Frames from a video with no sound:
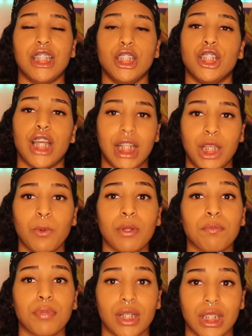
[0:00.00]

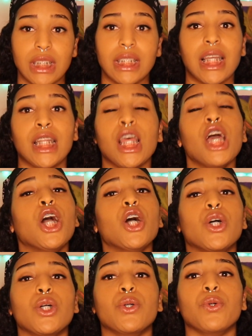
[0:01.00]
genuine person
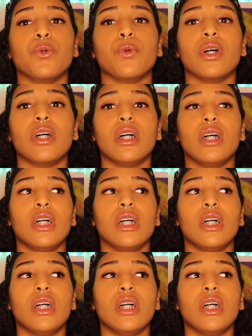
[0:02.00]
who